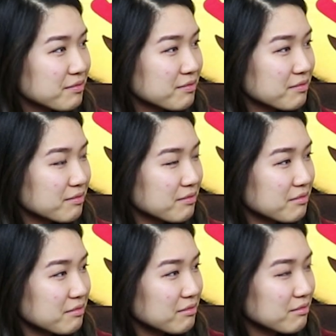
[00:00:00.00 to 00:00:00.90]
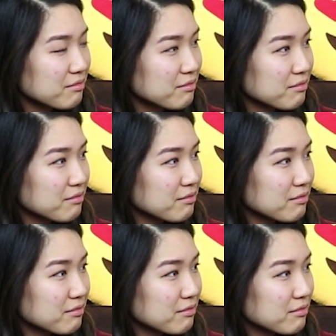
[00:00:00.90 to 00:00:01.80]

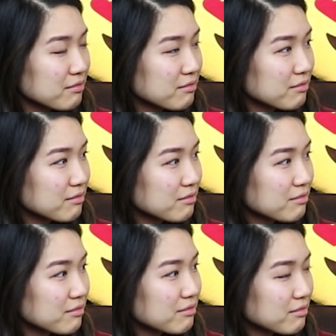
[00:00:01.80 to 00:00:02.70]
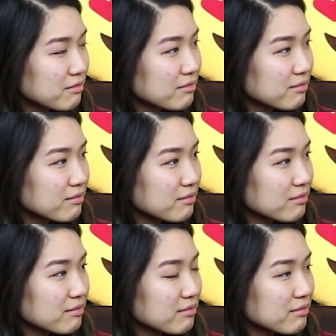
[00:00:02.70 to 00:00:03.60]

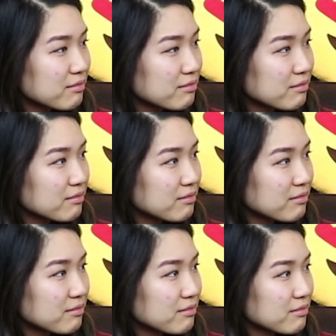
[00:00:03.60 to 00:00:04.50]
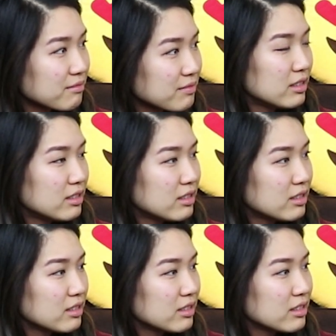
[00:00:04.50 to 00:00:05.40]

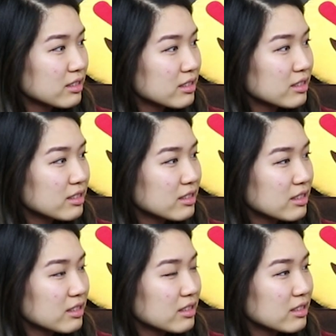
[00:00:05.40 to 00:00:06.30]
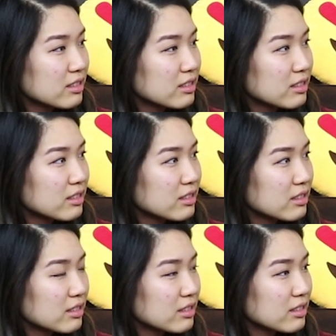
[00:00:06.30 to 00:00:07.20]

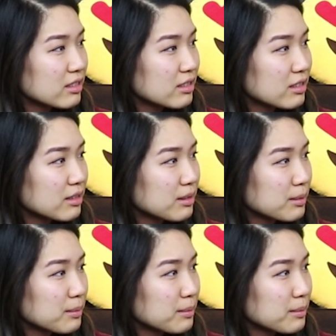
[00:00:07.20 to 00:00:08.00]
No words are spoken by the person on screen.